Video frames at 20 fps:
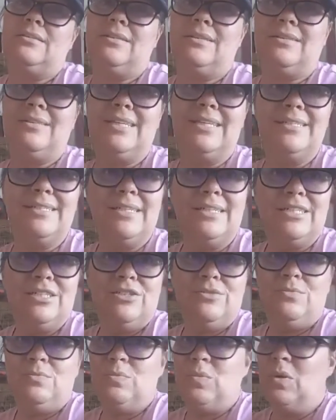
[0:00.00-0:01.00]
things that
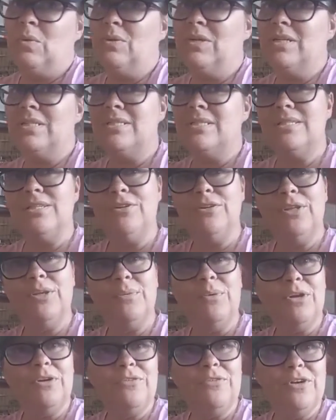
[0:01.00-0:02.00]
won't necessarily
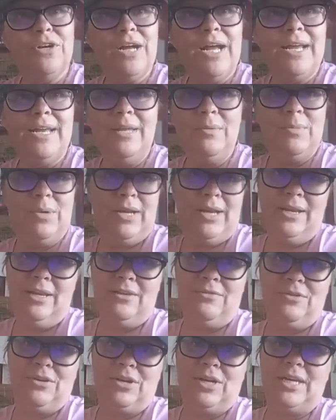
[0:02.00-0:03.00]
work for any
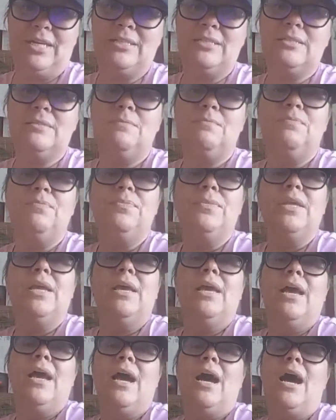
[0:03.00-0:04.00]
of your kids.
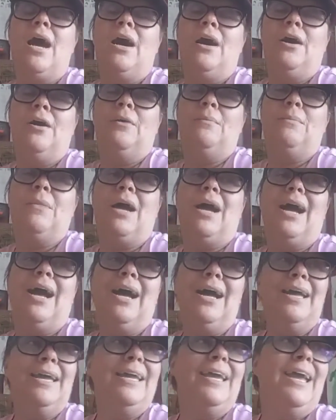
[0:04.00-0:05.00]

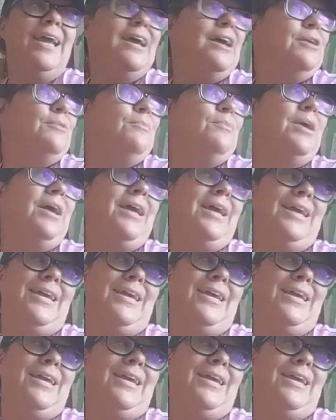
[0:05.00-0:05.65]
I am a